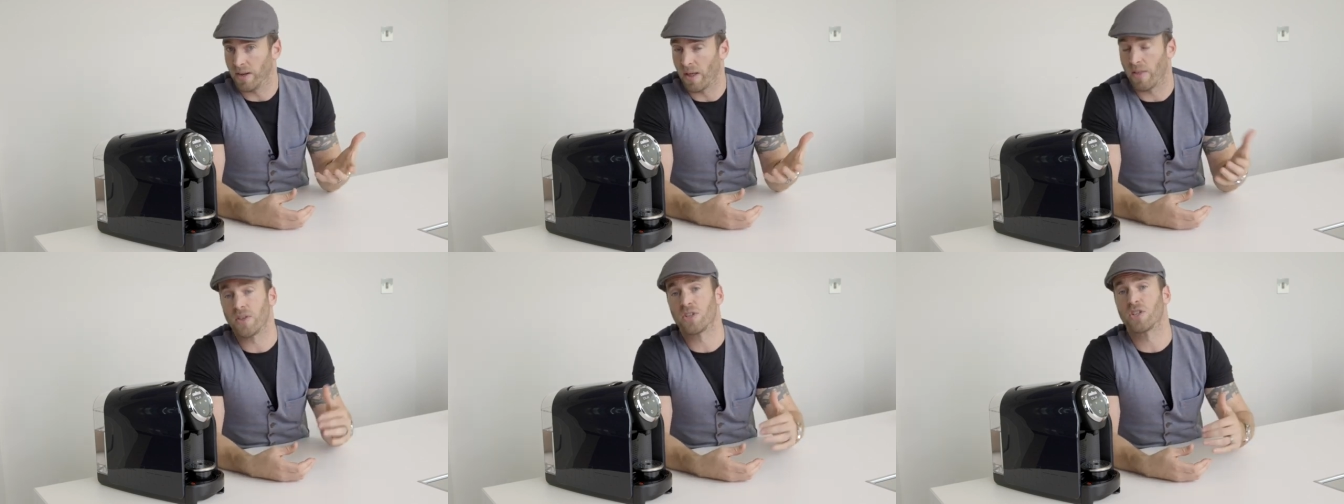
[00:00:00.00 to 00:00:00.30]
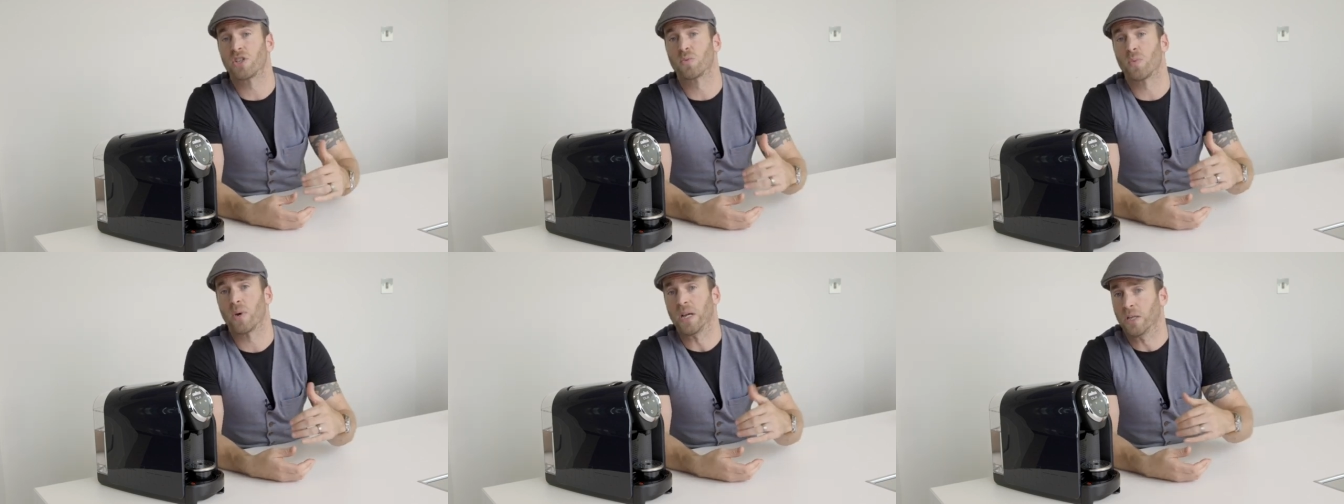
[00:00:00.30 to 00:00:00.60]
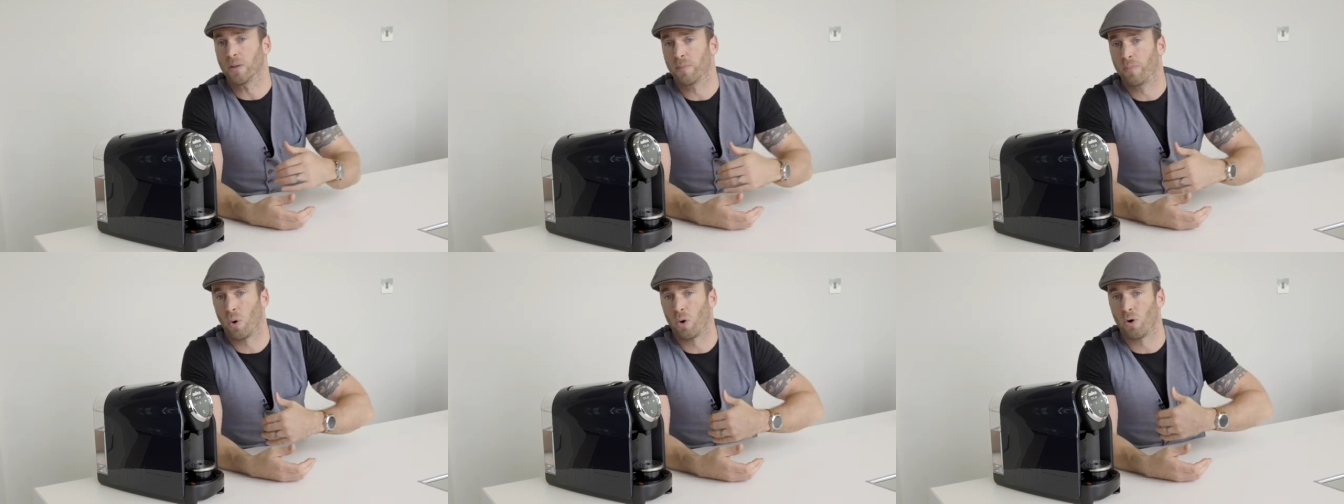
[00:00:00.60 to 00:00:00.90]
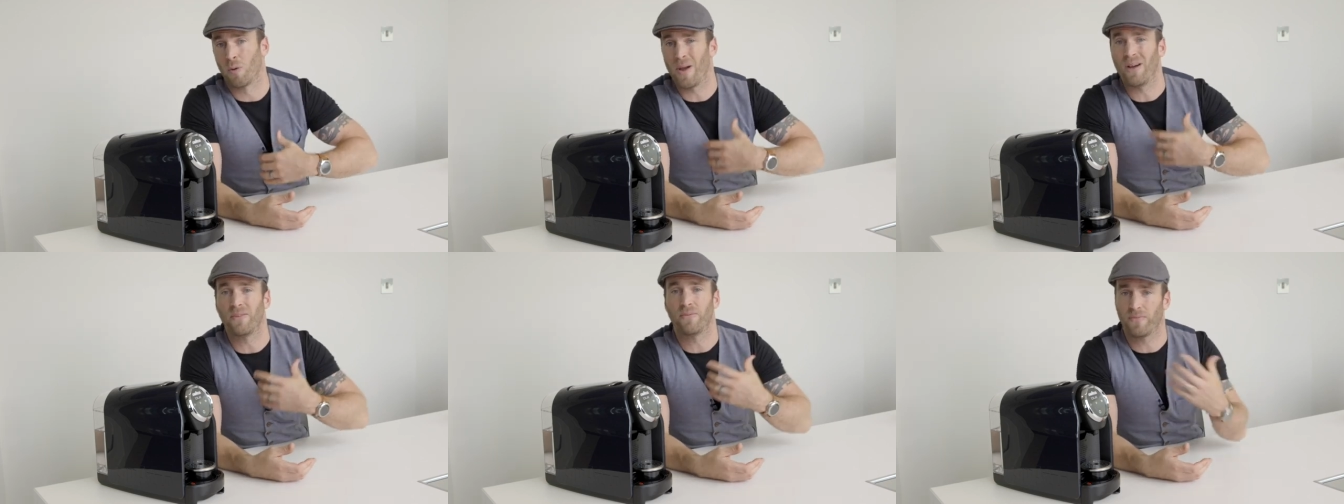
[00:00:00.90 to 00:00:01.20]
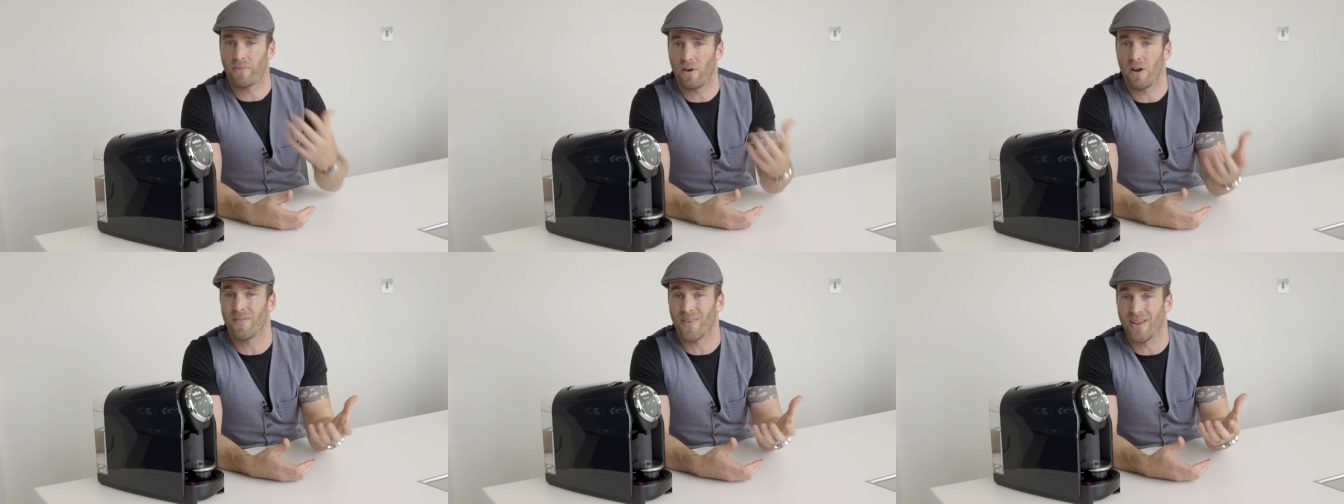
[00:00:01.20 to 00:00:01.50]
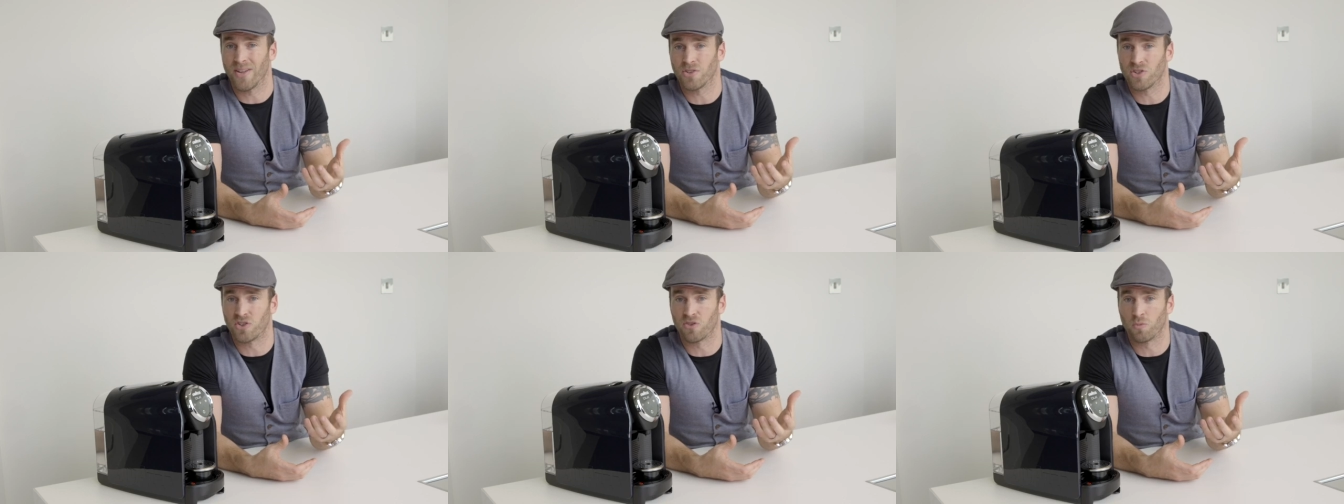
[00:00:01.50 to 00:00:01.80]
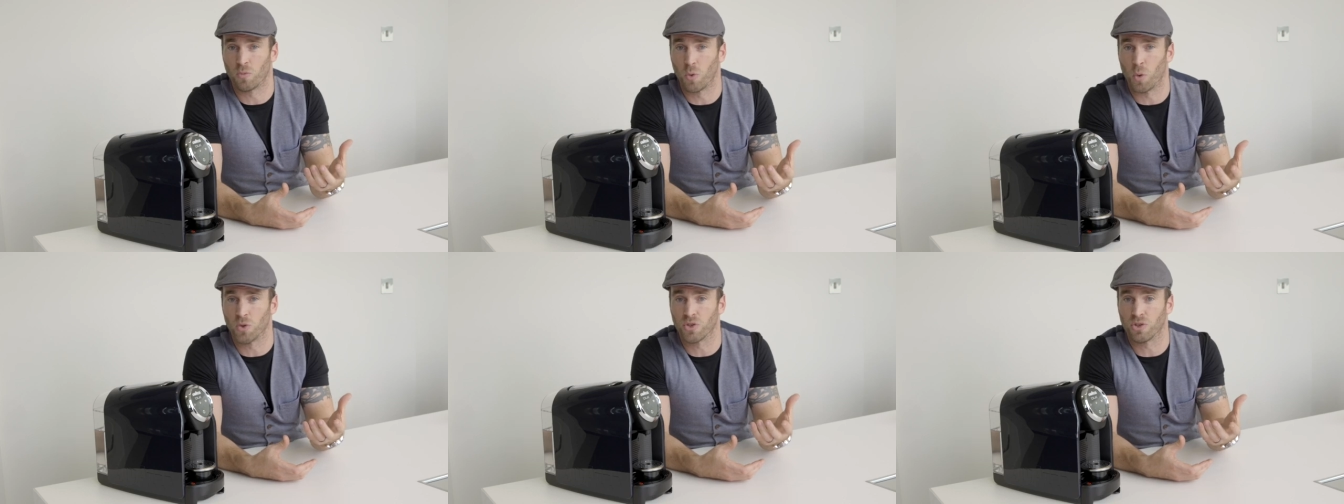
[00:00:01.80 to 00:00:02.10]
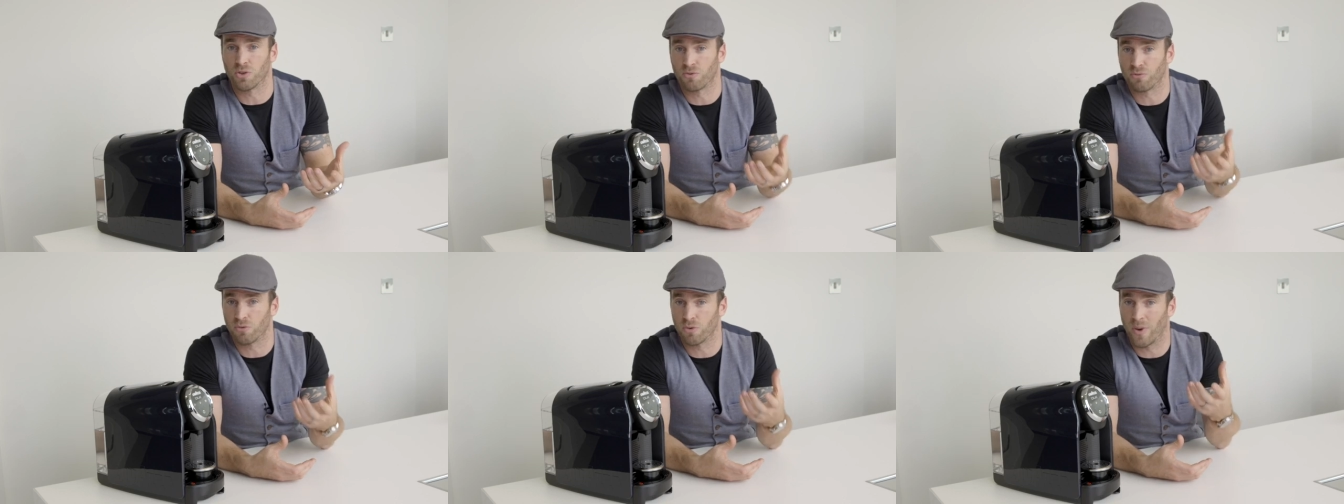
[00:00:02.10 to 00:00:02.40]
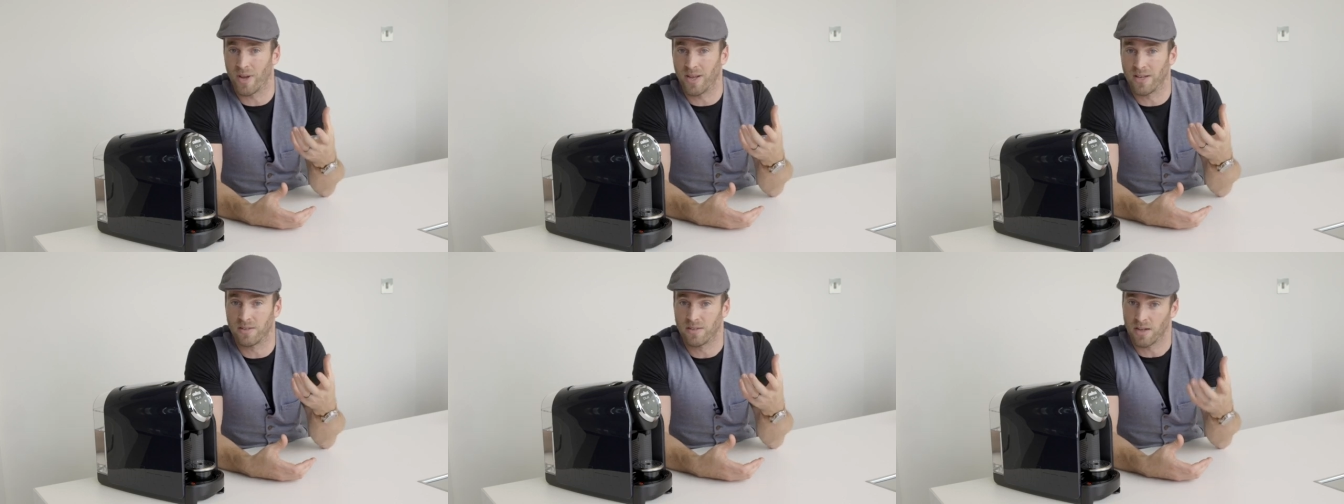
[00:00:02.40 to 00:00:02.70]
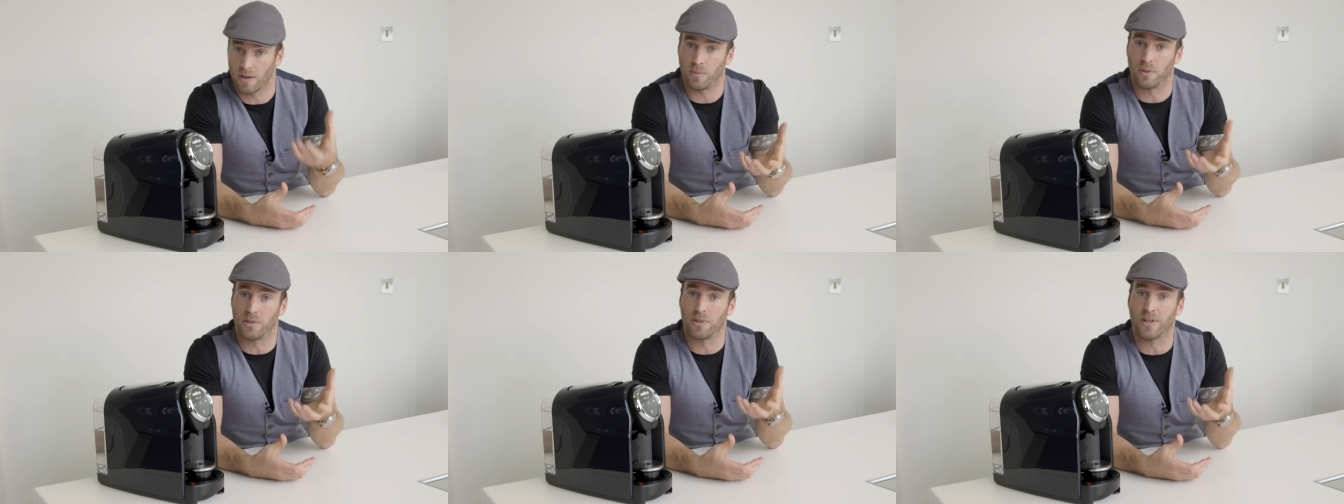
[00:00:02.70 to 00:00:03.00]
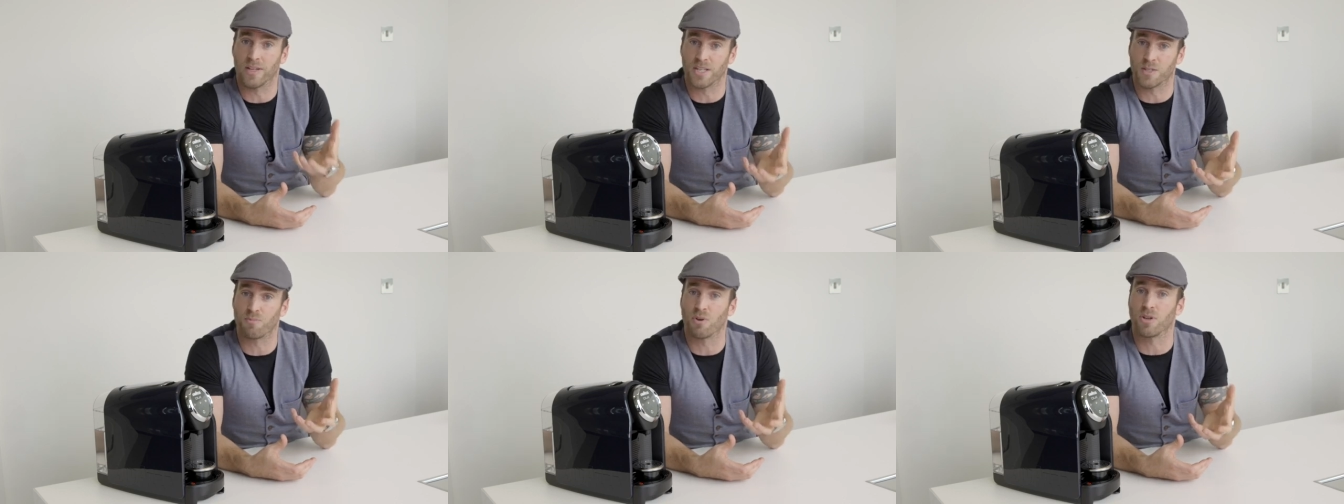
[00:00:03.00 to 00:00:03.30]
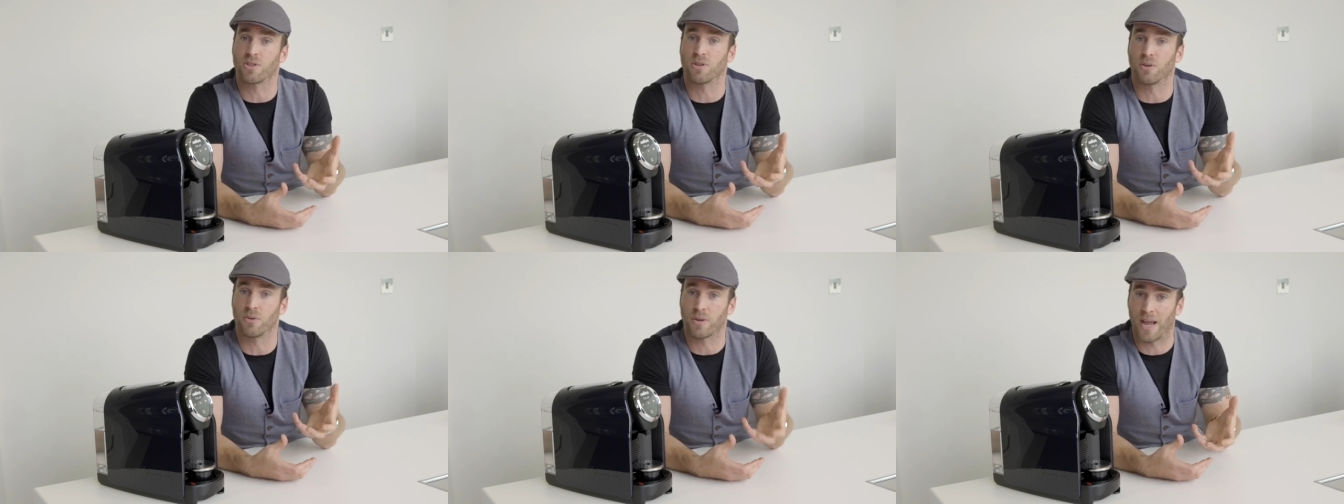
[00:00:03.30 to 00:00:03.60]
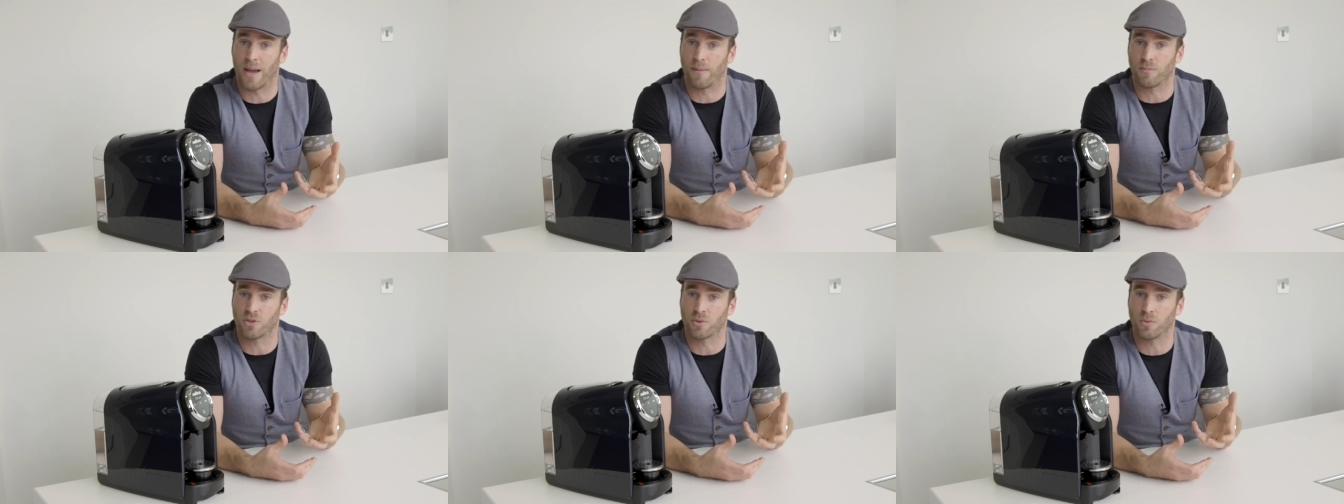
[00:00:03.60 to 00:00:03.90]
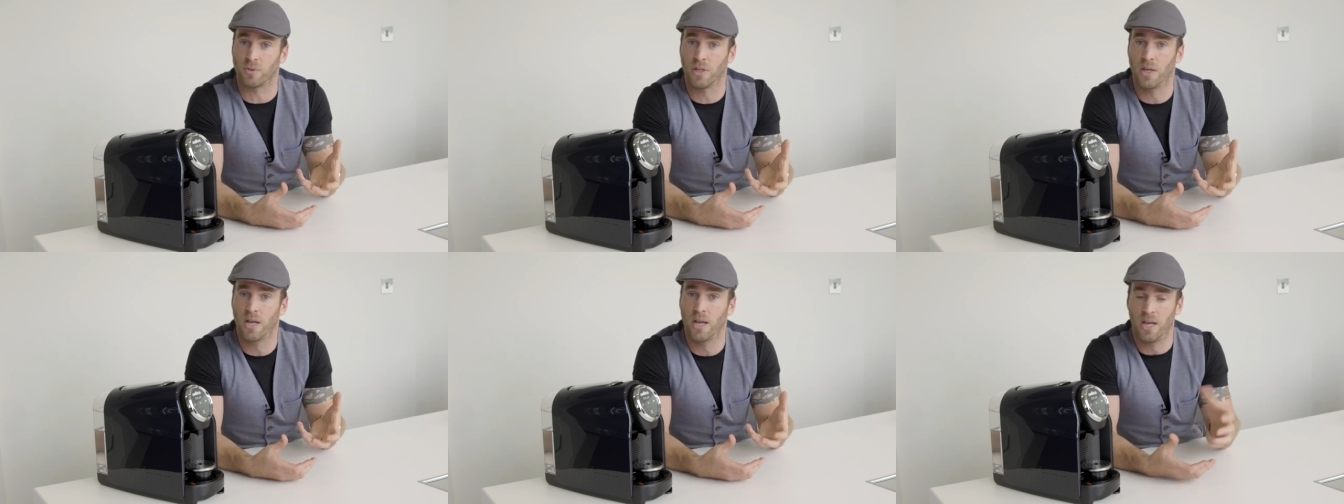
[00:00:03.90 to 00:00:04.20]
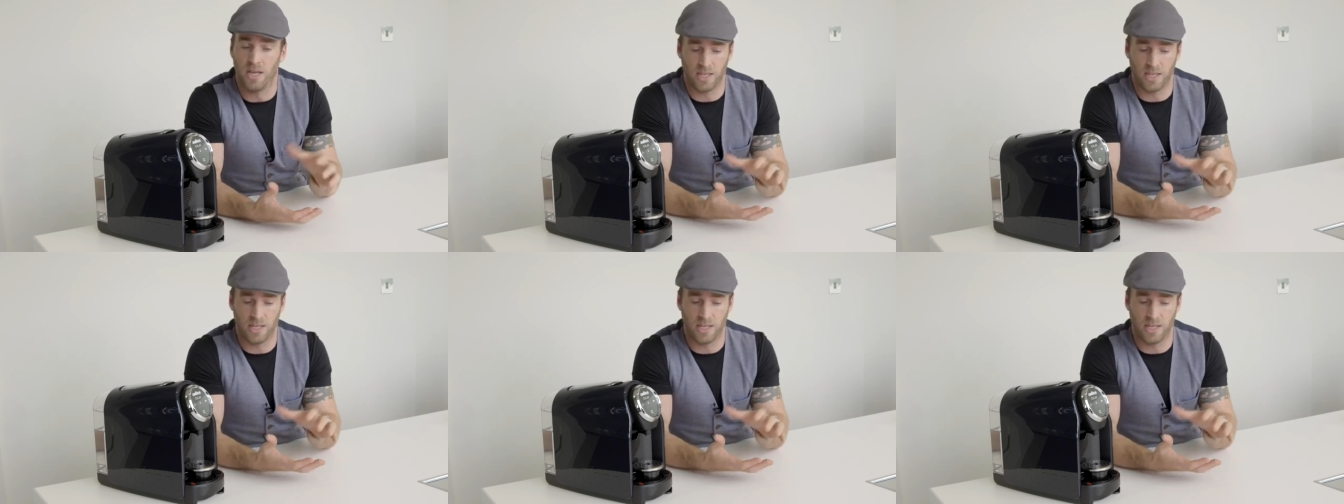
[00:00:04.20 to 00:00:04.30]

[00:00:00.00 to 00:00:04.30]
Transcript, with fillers: Now this is where you pour about 5 ounces of water through a double espresso capsule,